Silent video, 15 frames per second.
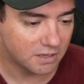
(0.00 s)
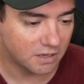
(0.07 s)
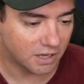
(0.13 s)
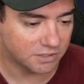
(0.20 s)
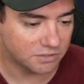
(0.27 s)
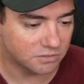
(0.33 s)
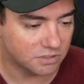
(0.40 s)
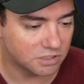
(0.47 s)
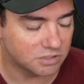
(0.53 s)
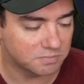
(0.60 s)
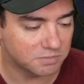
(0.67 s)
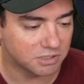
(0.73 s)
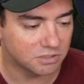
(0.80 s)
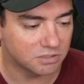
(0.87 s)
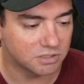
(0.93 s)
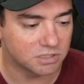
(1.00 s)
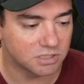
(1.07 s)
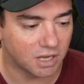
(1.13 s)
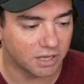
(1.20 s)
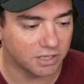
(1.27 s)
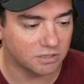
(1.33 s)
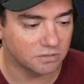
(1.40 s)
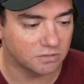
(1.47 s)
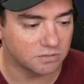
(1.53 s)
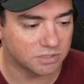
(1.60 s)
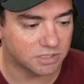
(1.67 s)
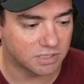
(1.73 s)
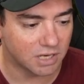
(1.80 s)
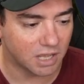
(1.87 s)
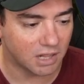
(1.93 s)
I do this because I use
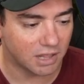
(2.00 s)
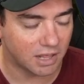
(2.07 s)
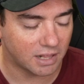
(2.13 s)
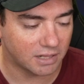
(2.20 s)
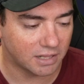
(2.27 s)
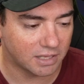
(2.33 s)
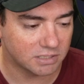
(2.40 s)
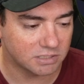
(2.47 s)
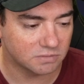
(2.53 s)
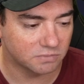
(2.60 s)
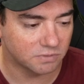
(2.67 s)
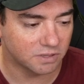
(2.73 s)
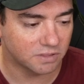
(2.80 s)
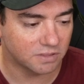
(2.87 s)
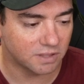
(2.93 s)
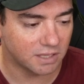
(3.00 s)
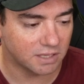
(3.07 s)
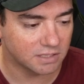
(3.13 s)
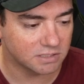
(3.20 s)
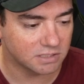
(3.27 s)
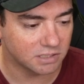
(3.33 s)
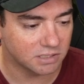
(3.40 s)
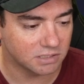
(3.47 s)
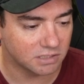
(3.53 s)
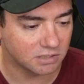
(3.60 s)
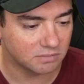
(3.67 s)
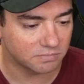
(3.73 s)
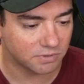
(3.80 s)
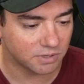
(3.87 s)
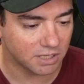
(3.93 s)
null ls with ESLint
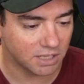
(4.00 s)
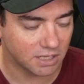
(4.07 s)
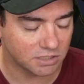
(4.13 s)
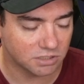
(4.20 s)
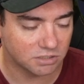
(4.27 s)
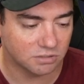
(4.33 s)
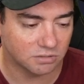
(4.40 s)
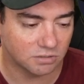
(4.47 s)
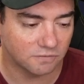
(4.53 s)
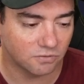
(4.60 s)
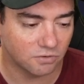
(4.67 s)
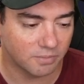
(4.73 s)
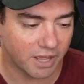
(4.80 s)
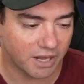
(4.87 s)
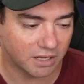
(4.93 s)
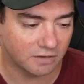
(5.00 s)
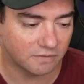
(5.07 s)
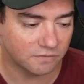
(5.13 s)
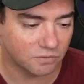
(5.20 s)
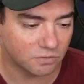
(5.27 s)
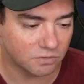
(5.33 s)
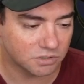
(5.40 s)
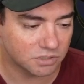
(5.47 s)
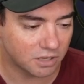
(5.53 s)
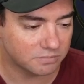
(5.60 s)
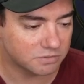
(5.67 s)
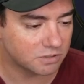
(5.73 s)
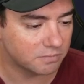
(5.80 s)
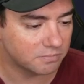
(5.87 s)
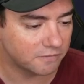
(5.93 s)
and Prettier to do the formatting for
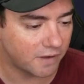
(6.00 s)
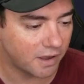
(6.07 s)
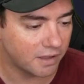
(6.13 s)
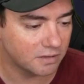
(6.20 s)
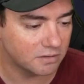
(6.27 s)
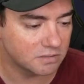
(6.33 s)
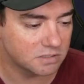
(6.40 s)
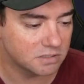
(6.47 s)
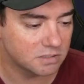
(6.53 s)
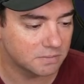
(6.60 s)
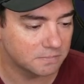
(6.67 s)
TypeScript files.